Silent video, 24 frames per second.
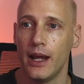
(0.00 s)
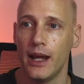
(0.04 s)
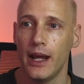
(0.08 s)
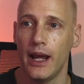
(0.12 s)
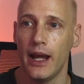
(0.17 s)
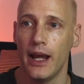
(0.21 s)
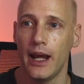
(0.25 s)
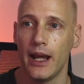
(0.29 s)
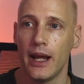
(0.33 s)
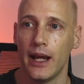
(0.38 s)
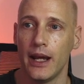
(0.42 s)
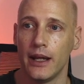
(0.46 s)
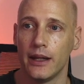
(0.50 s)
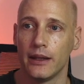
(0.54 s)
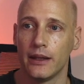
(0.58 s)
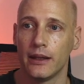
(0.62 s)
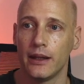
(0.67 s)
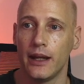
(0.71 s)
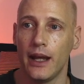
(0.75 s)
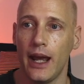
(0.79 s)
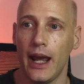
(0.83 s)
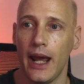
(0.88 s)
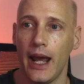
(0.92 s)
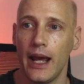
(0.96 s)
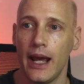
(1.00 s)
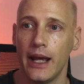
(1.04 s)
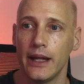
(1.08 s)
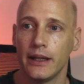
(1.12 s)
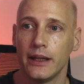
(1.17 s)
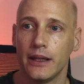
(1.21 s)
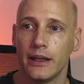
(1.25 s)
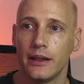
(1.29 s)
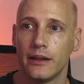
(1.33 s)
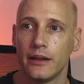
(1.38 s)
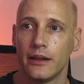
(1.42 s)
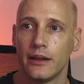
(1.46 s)
and add
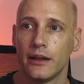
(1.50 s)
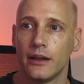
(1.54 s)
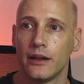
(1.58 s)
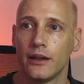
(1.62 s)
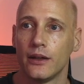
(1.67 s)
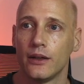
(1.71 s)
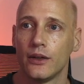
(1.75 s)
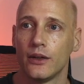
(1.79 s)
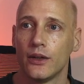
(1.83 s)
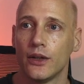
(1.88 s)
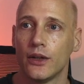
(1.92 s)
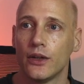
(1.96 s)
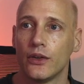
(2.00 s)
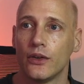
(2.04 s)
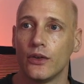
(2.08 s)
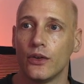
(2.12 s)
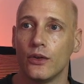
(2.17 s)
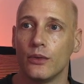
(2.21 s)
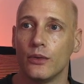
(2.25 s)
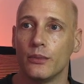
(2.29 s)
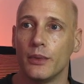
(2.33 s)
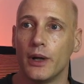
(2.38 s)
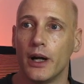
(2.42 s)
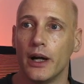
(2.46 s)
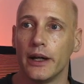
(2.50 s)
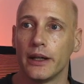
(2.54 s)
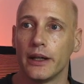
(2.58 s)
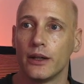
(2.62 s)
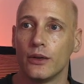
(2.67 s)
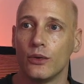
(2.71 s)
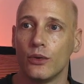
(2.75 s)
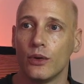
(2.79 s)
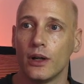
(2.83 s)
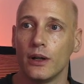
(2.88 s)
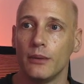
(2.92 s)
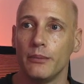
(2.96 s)
it to my
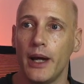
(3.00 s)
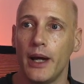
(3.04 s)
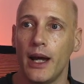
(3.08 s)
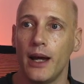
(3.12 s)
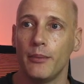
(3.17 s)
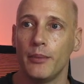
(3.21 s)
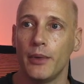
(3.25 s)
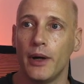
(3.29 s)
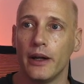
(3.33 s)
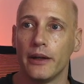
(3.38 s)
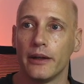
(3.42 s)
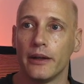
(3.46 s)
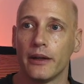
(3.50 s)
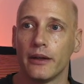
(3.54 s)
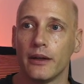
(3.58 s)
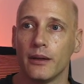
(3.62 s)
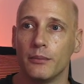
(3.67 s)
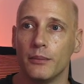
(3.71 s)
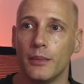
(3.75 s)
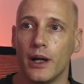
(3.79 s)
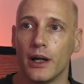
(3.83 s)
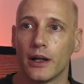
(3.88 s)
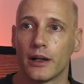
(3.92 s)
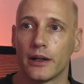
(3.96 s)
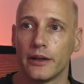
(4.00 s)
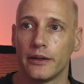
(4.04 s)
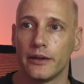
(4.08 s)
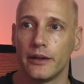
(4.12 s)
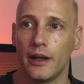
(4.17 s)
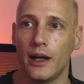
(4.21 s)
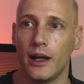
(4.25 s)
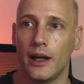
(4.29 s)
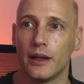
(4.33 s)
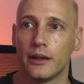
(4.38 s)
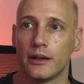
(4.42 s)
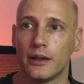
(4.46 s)
Google Map under the markers
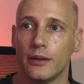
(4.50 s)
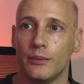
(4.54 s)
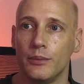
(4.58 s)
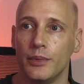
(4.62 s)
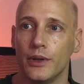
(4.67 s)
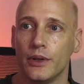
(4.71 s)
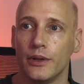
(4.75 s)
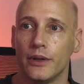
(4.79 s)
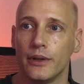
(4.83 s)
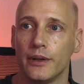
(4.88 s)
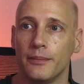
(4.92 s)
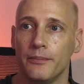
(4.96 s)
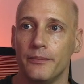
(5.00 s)
attribute.